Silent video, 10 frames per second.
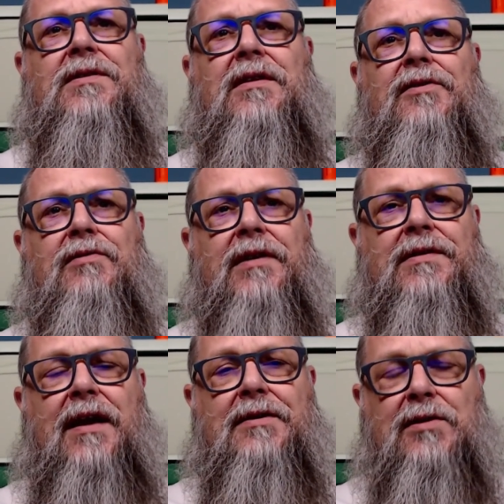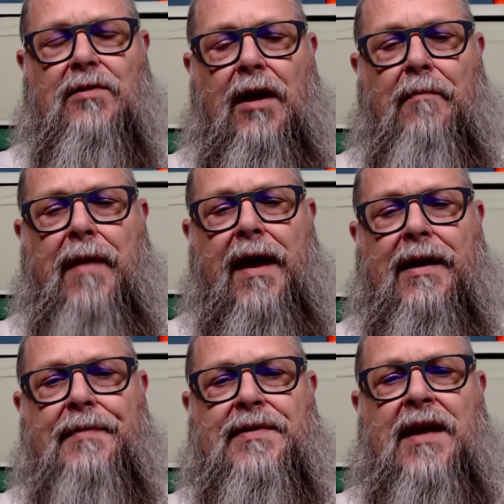and our transaction log
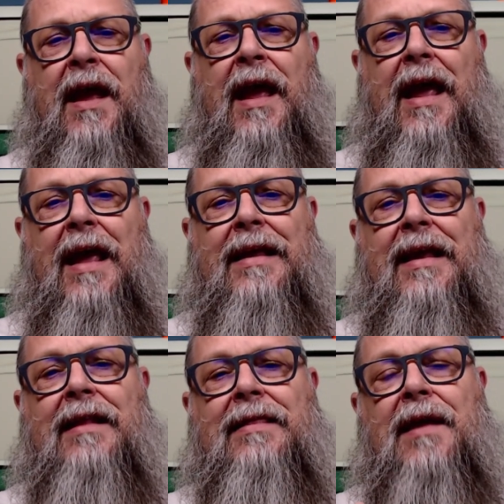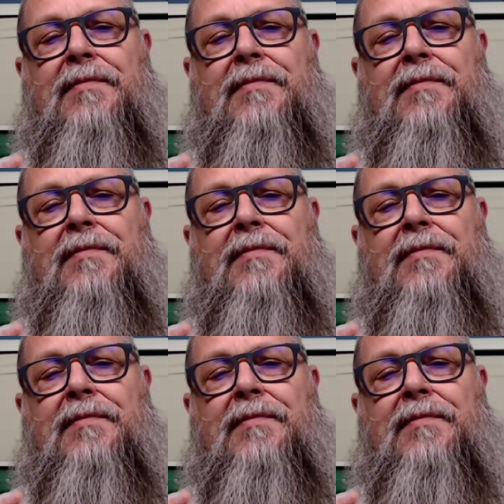backups and get them